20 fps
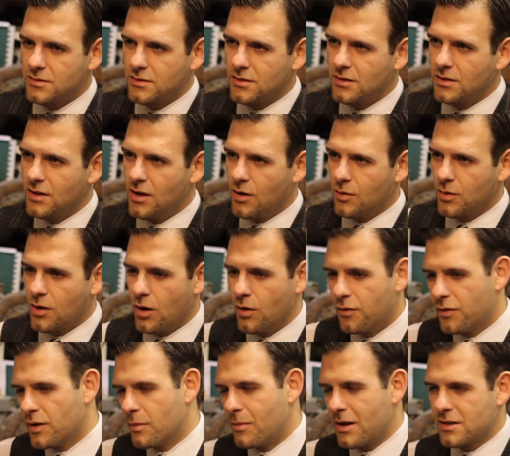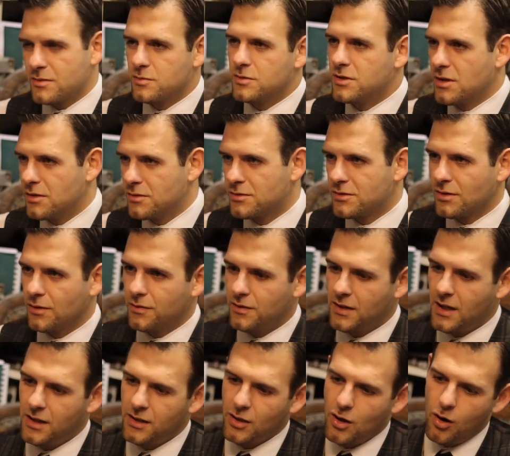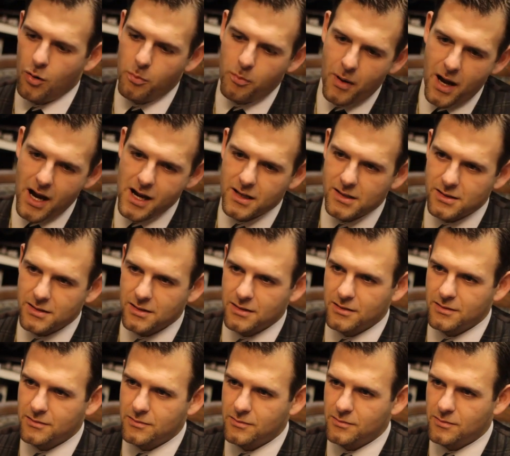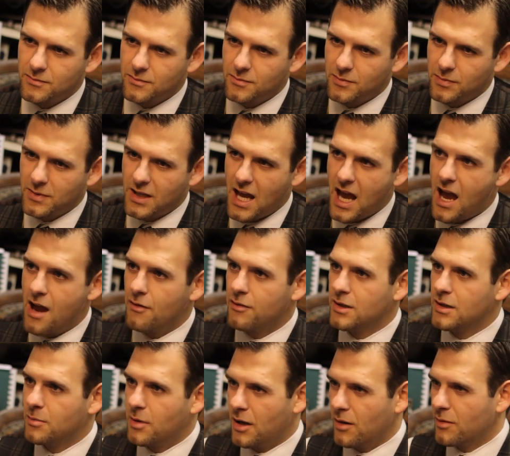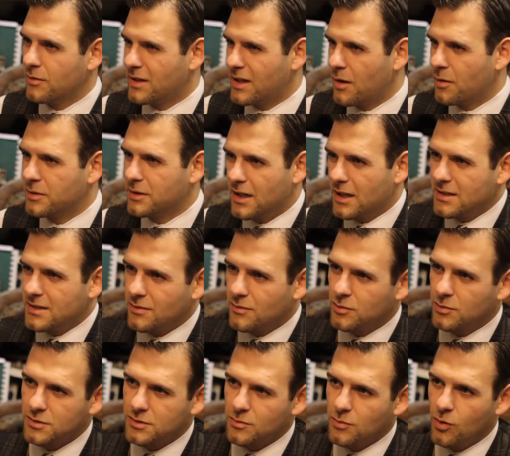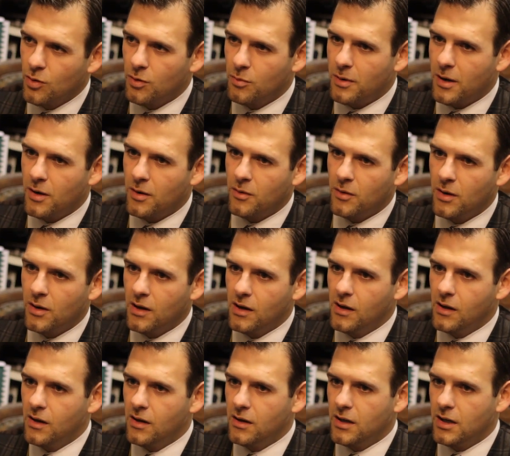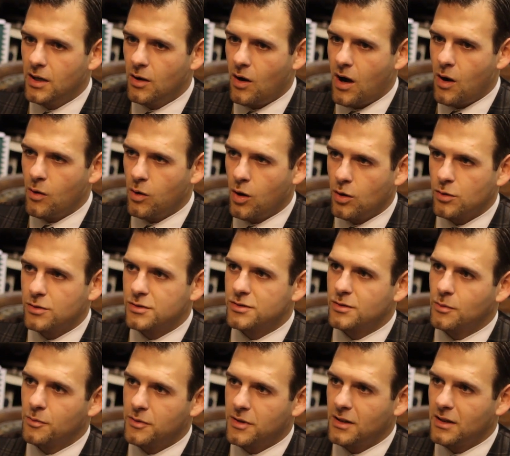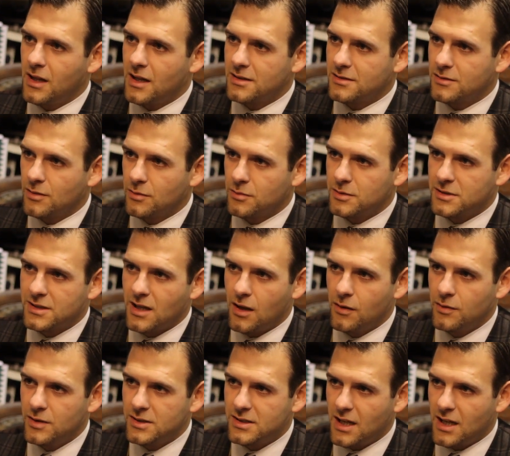you know, go for the mass-produced stuff and then they go back to caring about. Nowadays, everyone's more about, you know, how long something lasts. So the salvage